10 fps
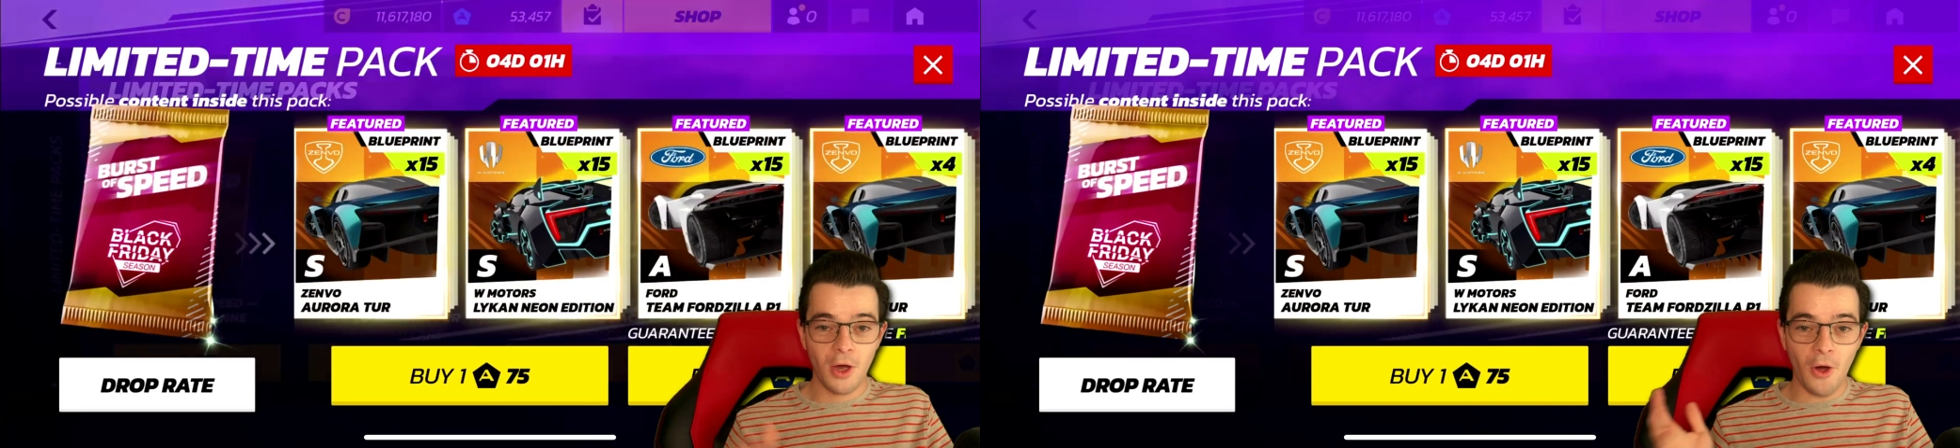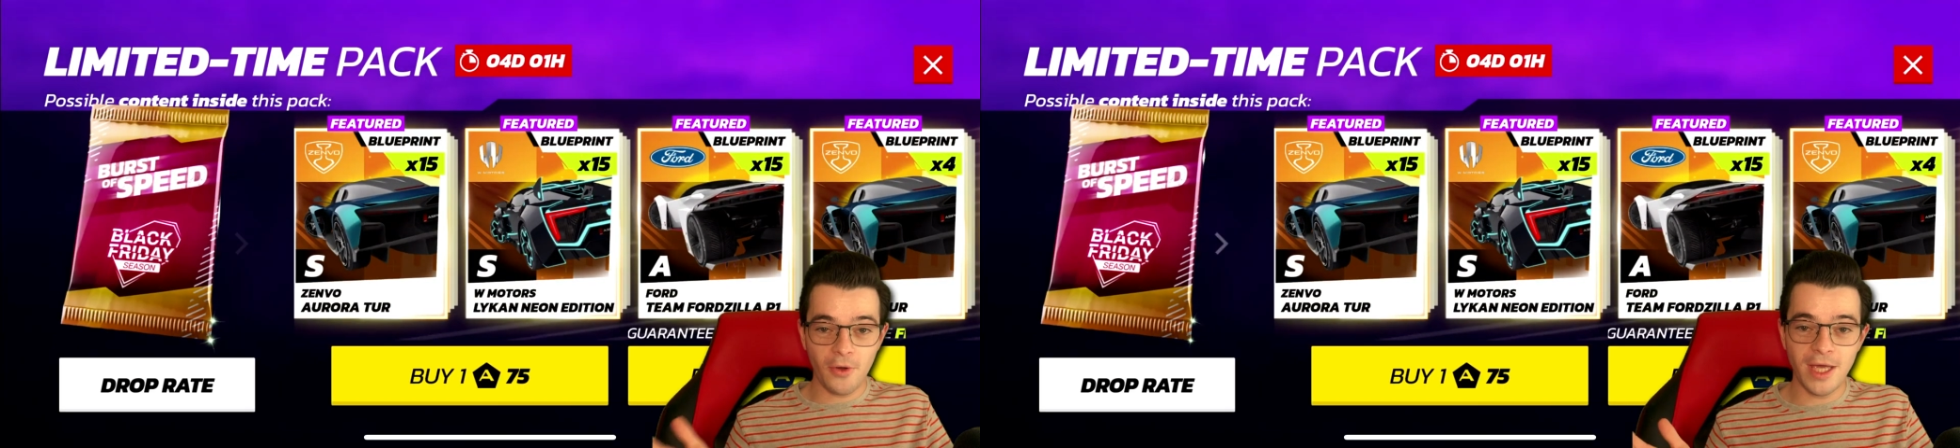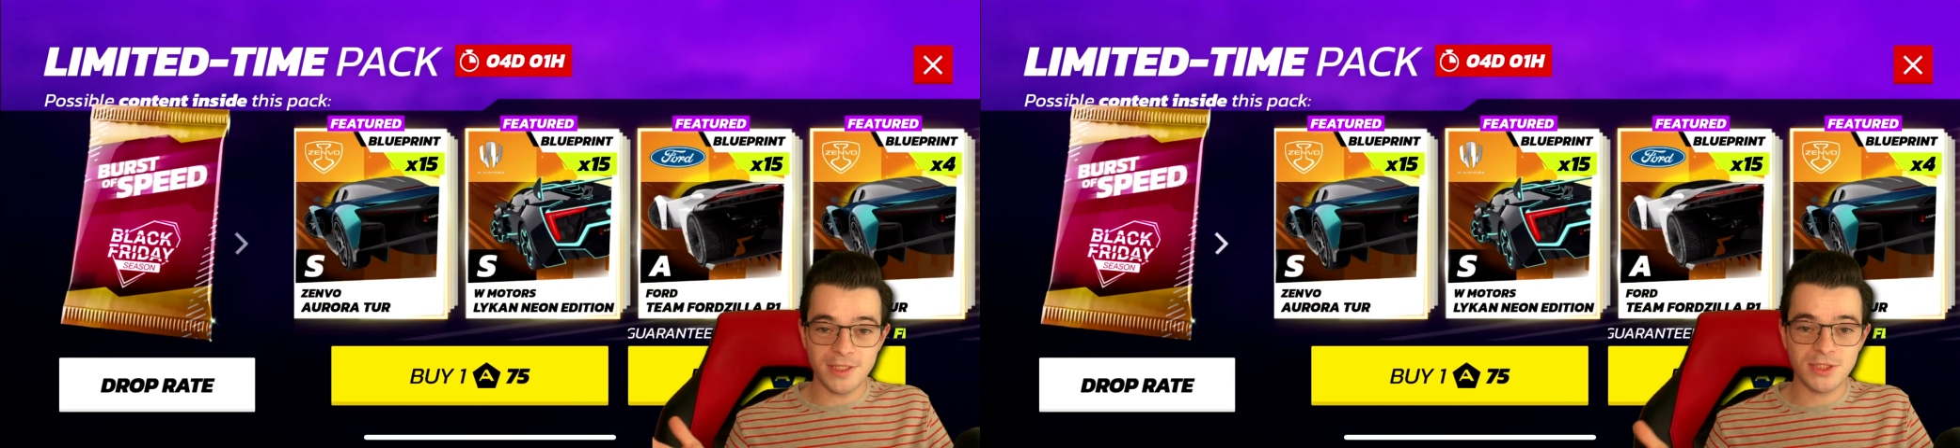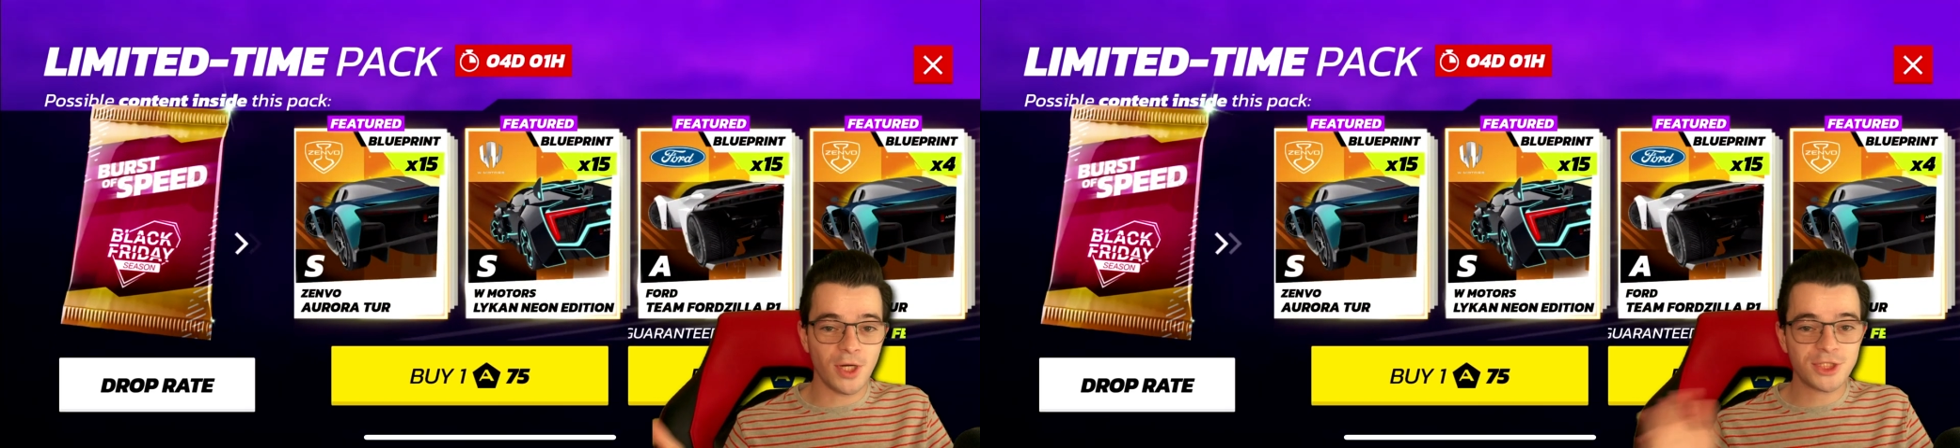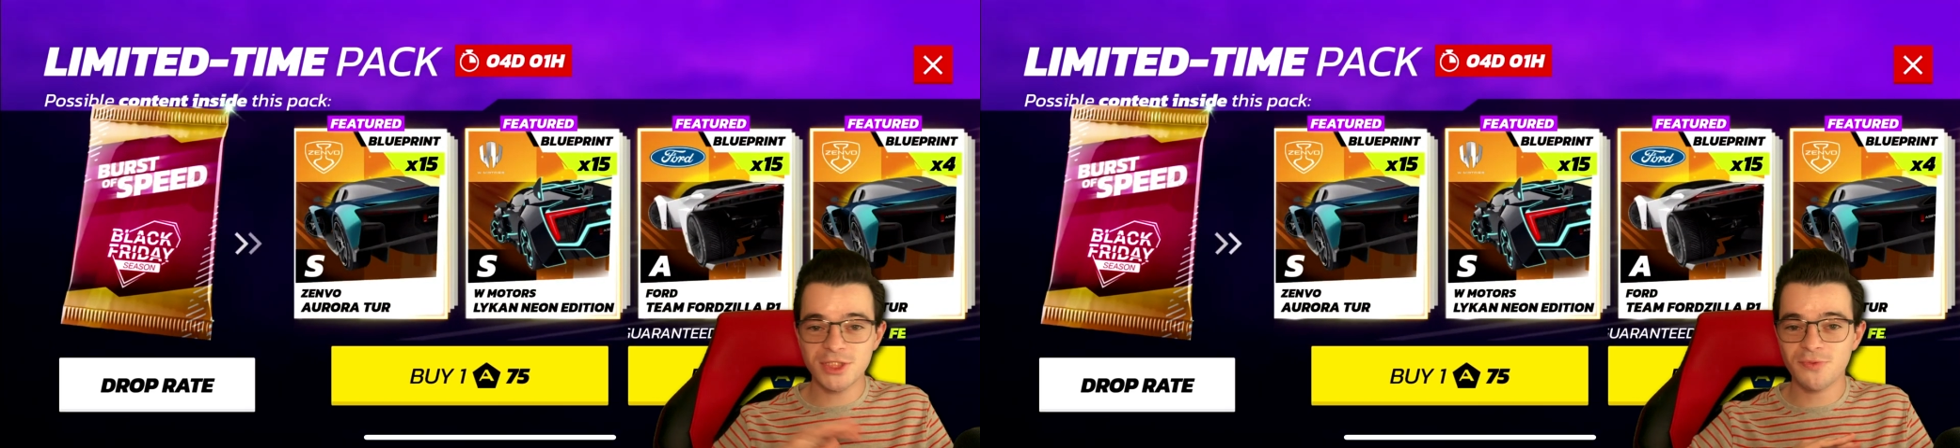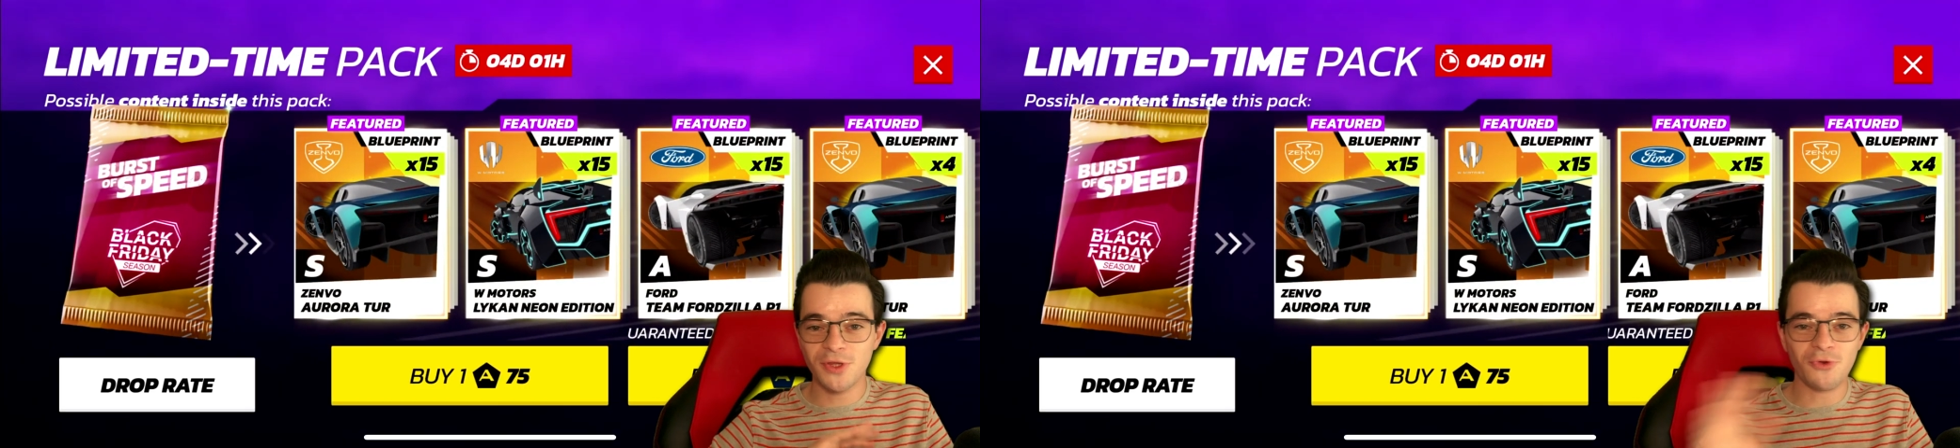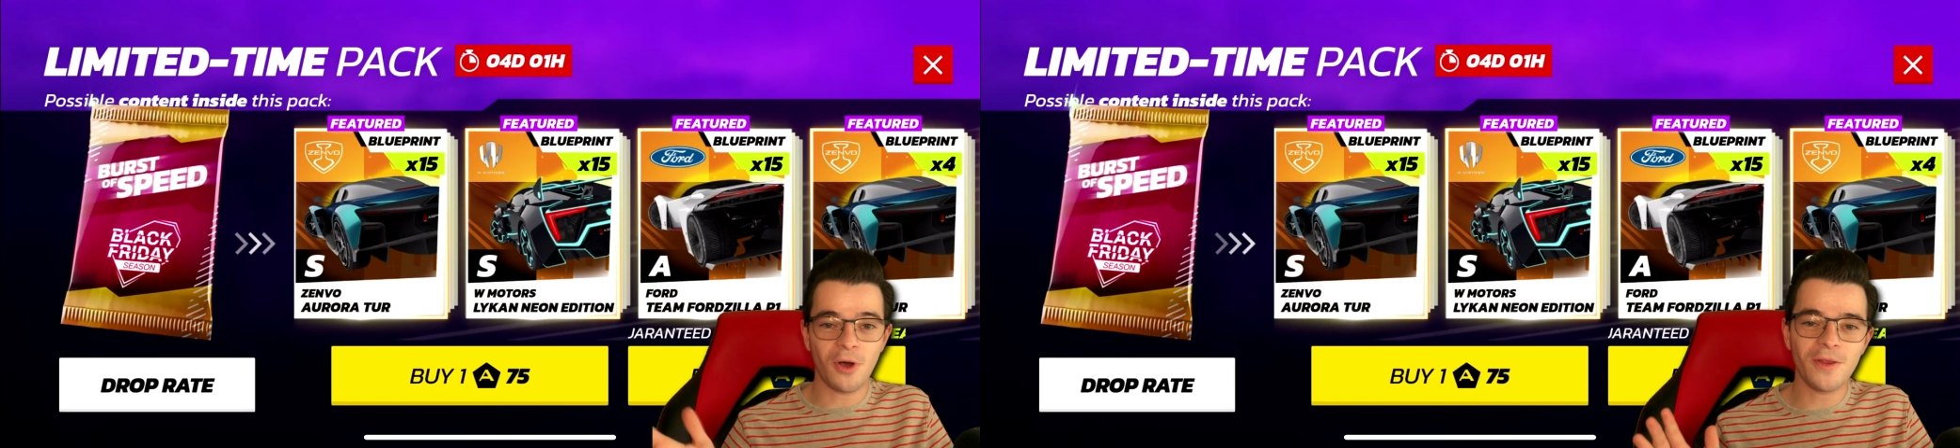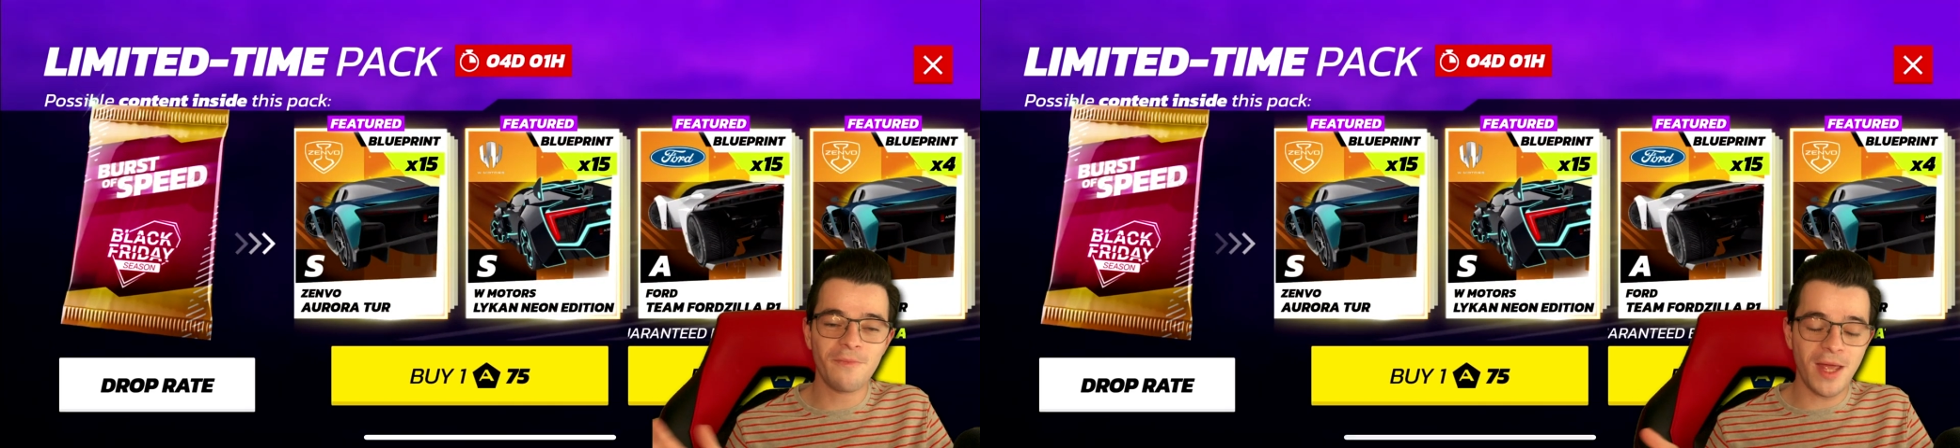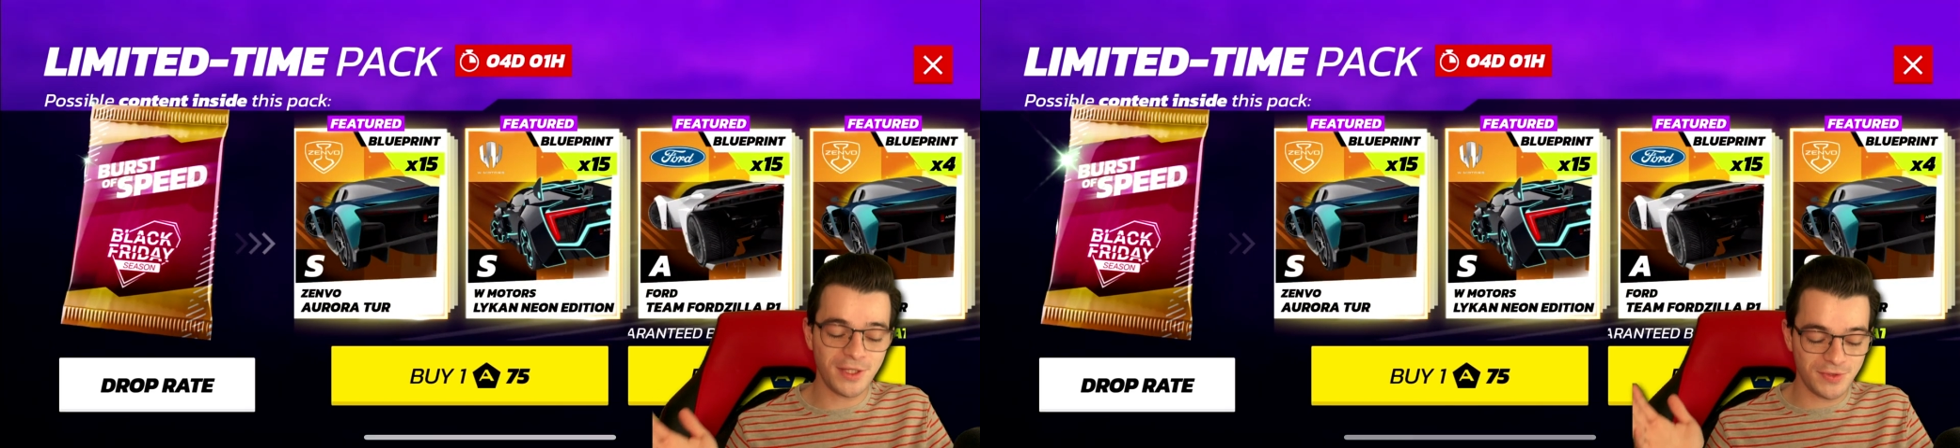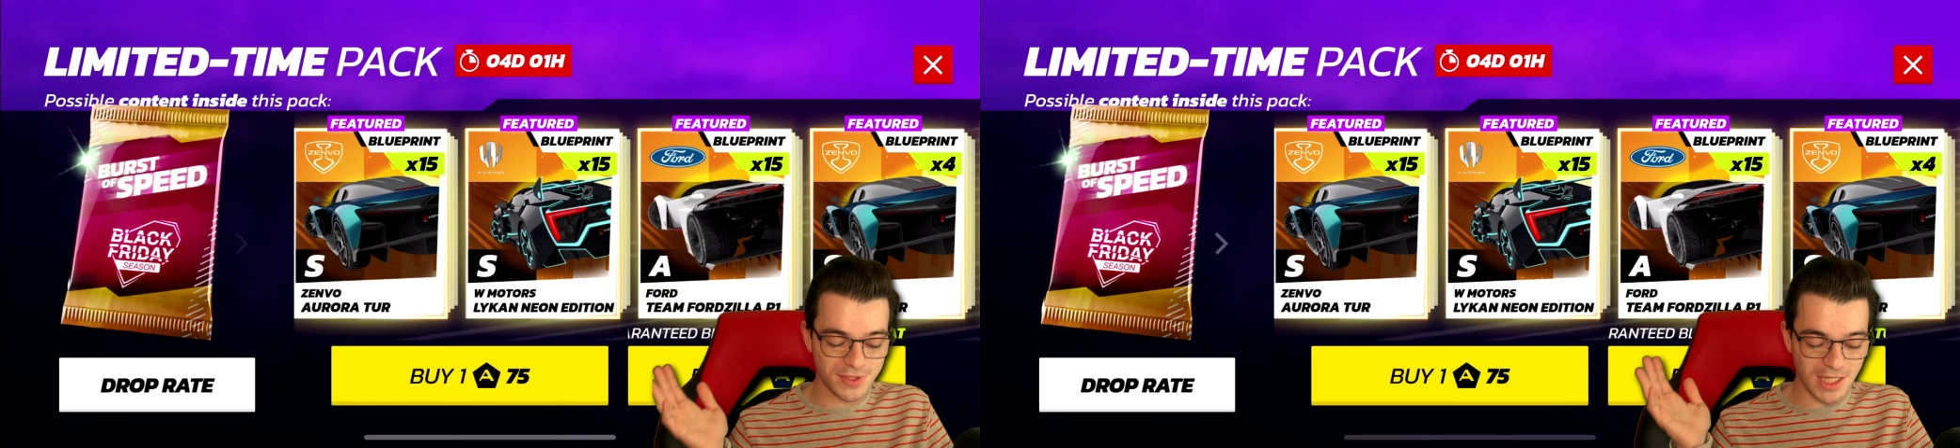Okay, so I just went through all the
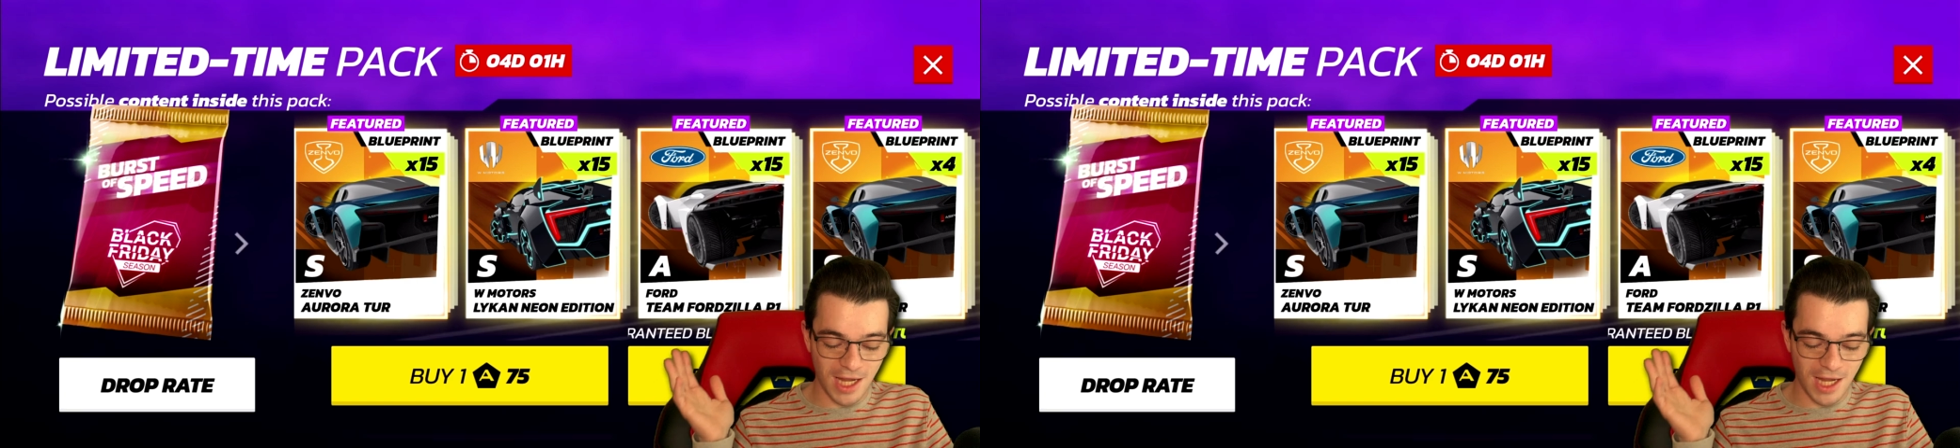menus.